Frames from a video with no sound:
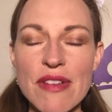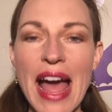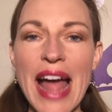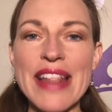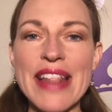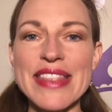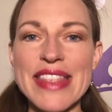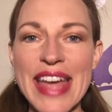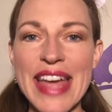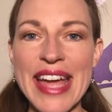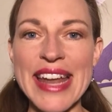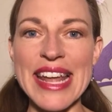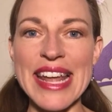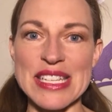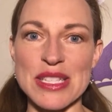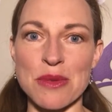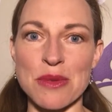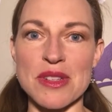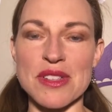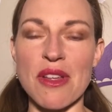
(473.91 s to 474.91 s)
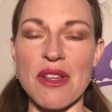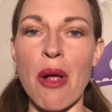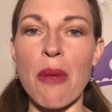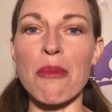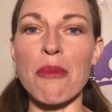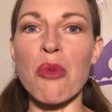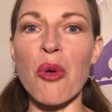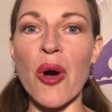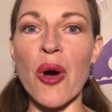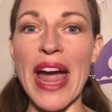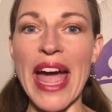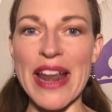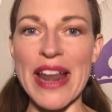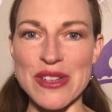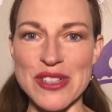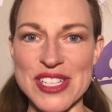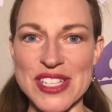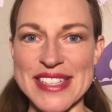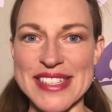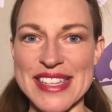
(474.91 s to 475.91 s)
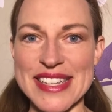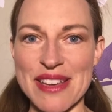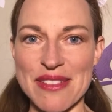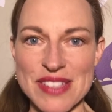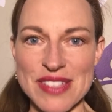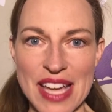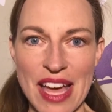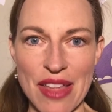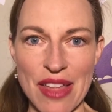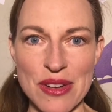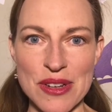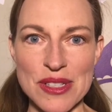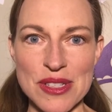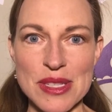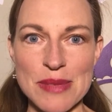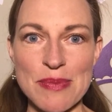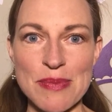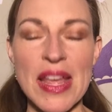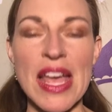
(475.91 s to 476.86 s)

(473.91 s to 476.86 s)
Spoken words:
and then as a result, more energy to give to others.